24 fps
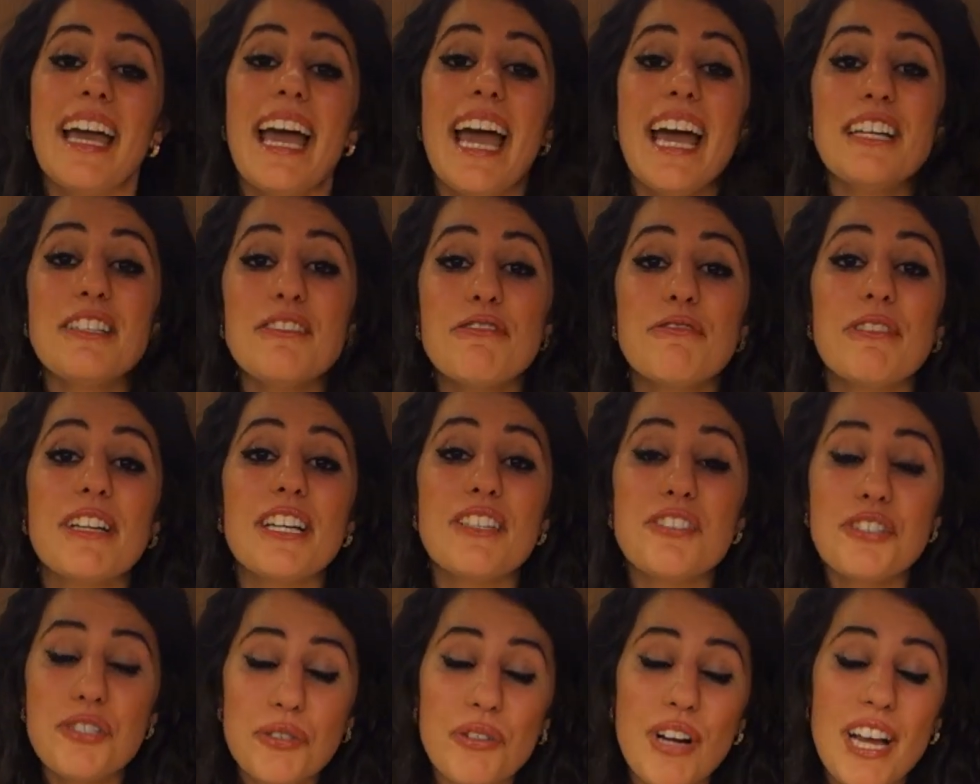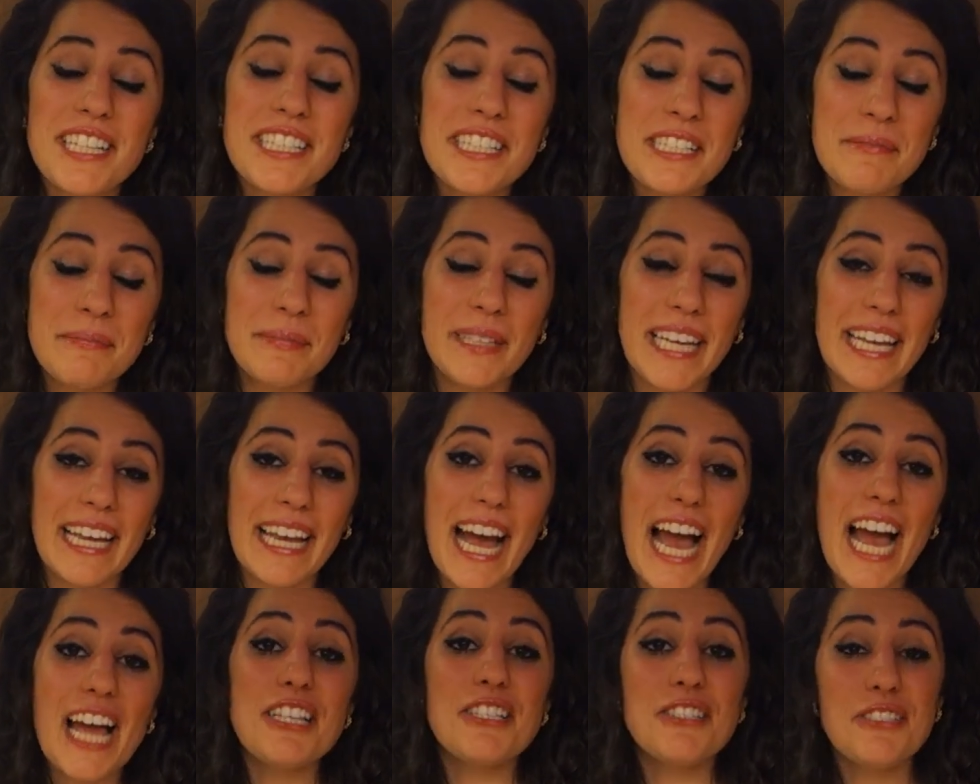And you can trust me.
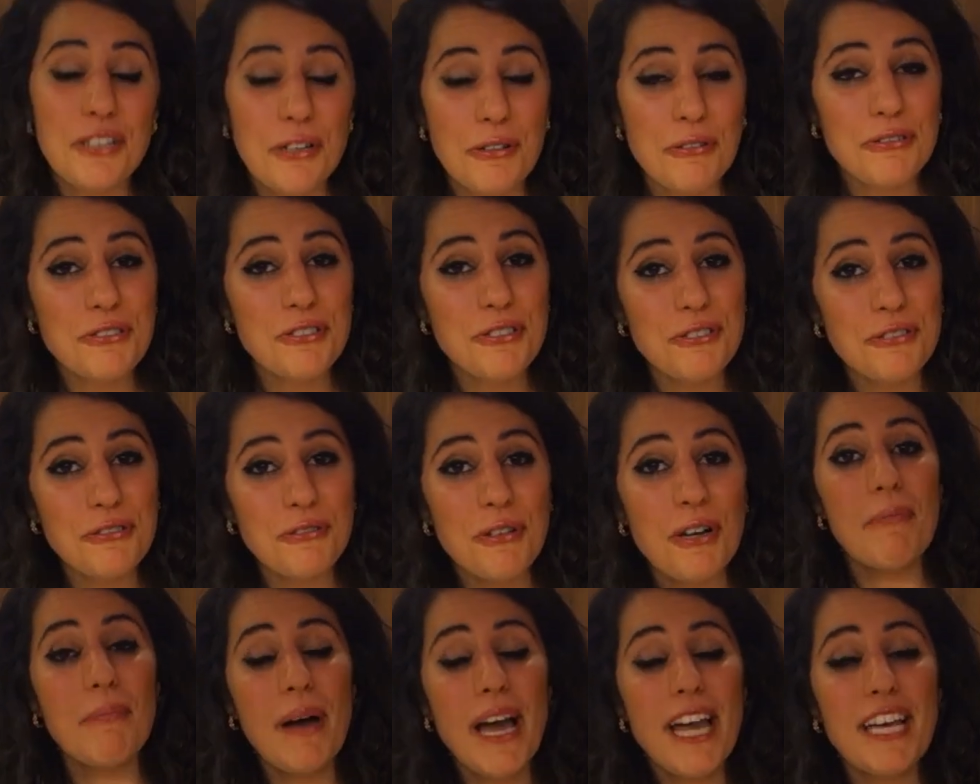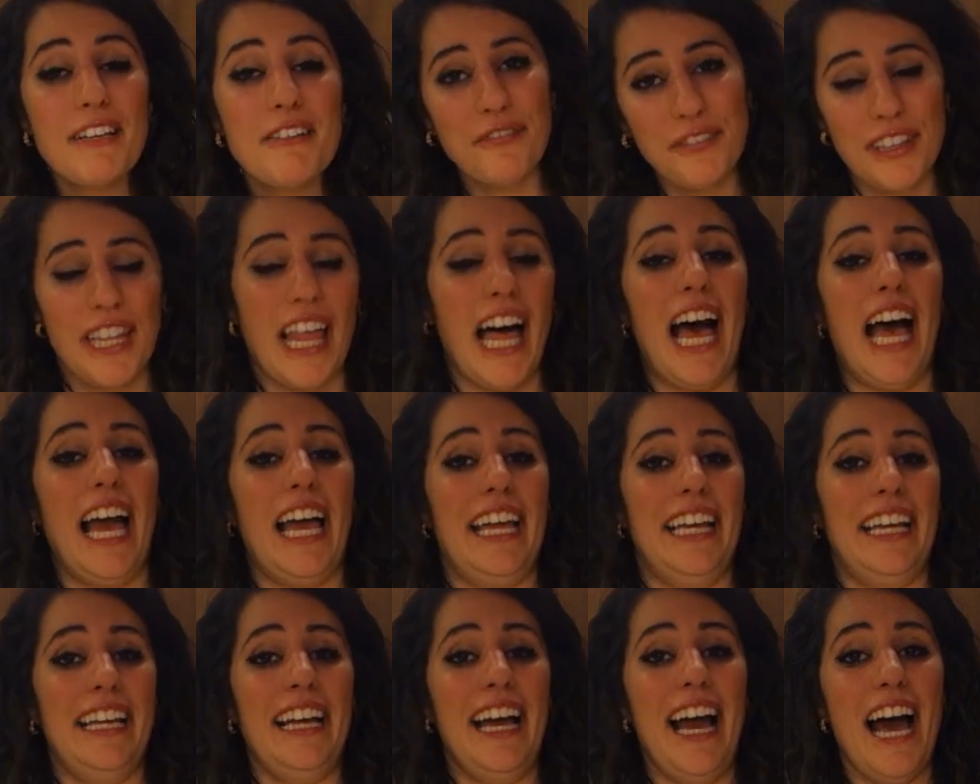I showed you my
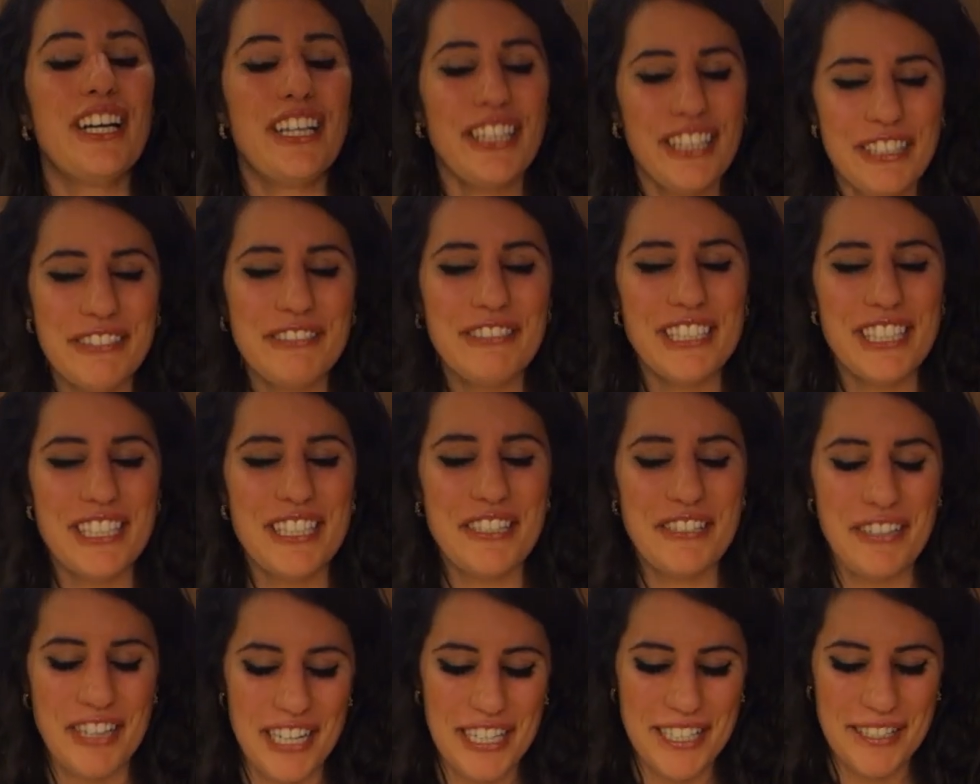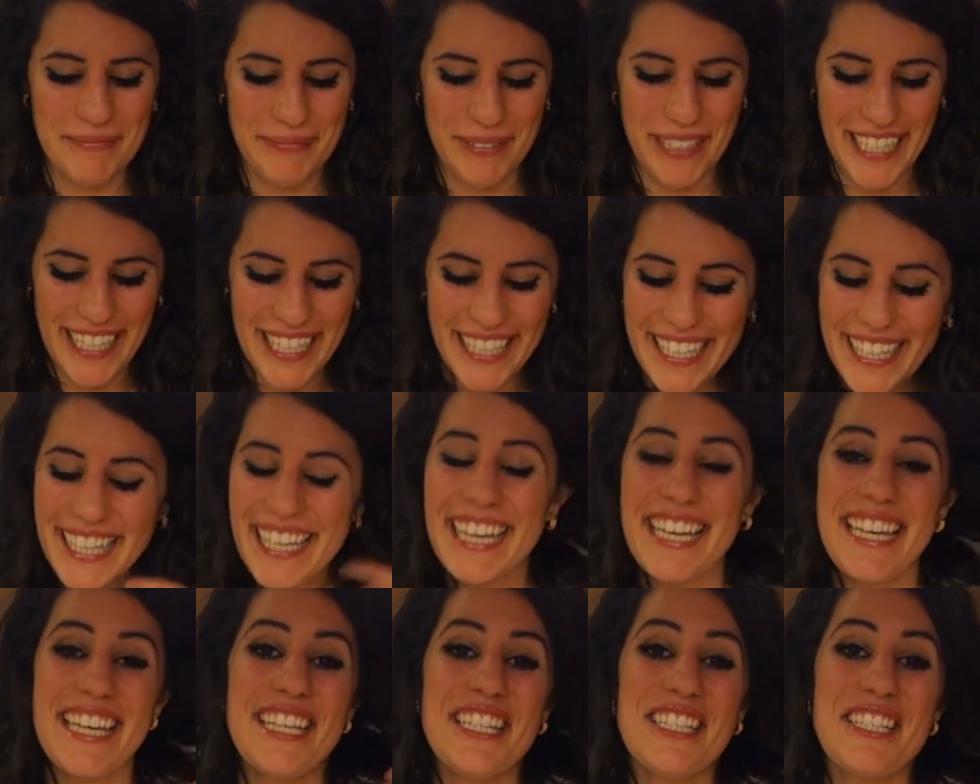fly. You can trust me.
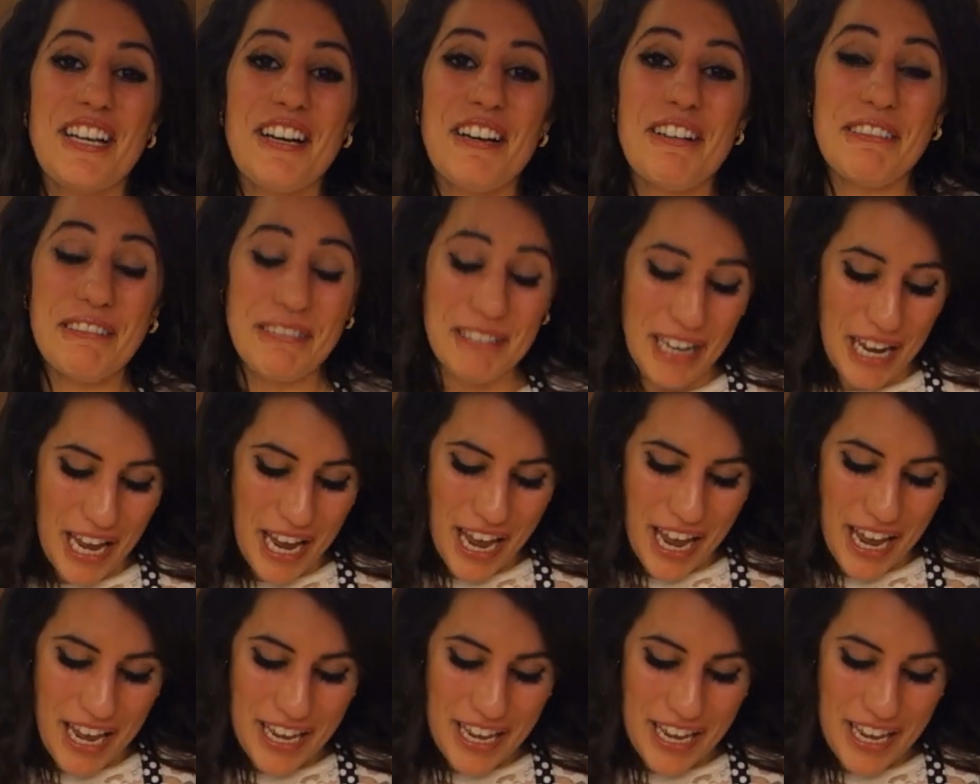So